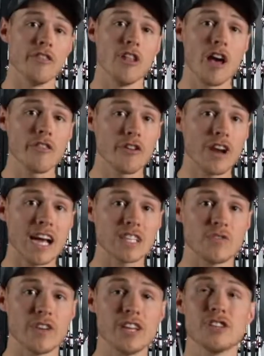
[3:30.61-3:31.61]
Another
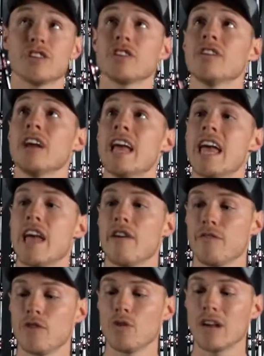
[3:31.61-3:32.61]
nice feature, if
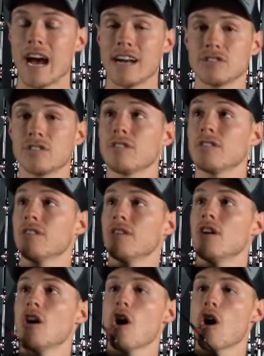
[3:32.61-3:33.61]
you guys
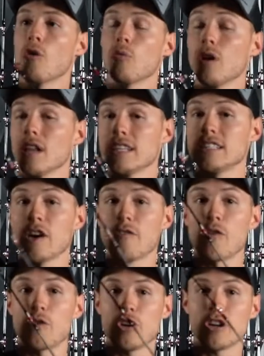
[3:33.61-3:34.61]
are really
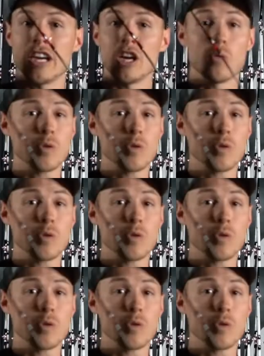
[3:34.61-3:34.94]
tough on your gear,